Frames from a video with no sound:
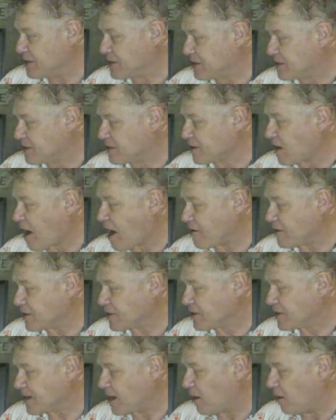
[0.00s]
the star
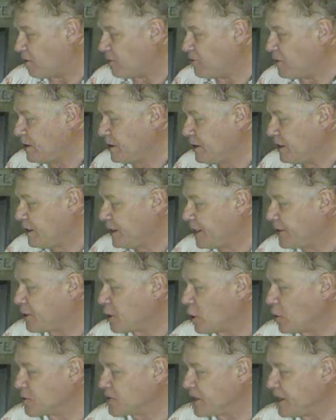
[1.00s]
itself. It
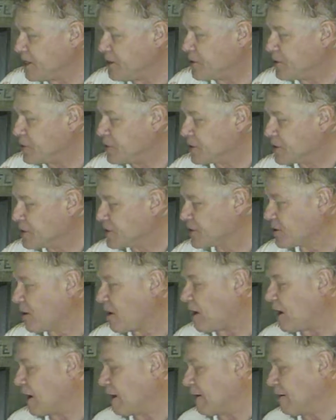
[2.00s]
goes into the
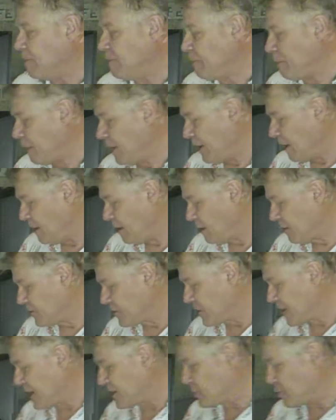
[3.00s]
star. So
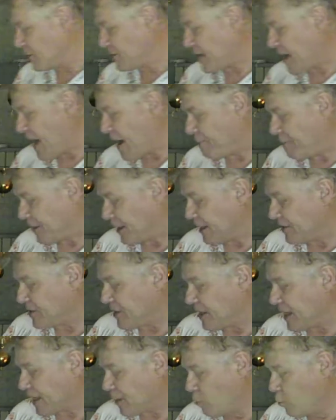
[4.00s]
that's what's happening. I said
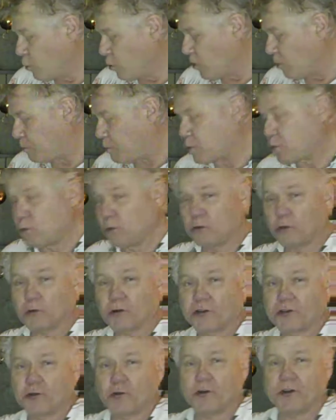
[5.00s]
like a whirlpool or
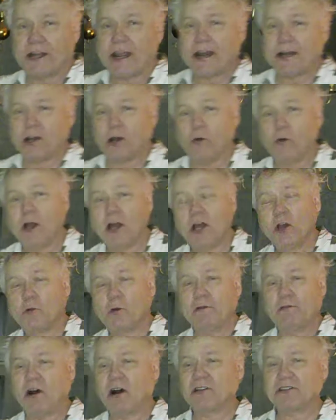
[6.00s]
a tornado.
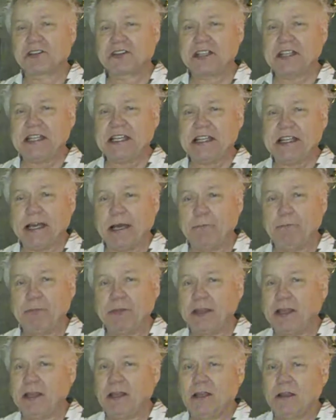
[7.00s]
We've all seen them.
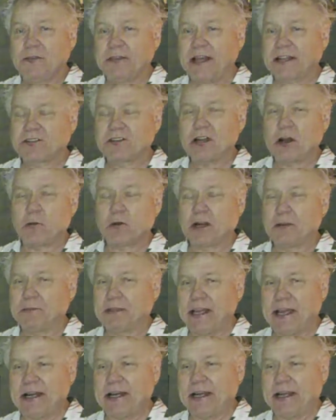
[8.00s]
That's not what I'm
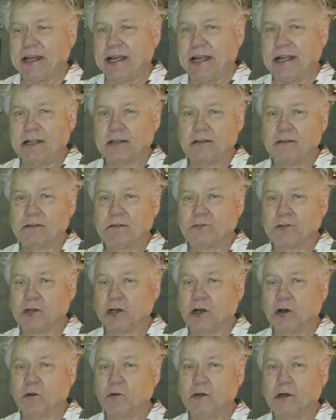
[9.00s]
getting at,
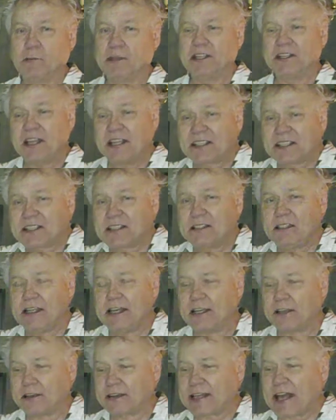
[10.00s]
though. I mean,
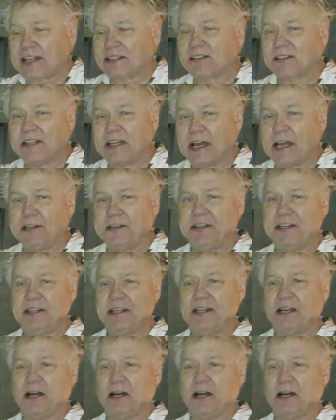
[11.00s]
that's the idea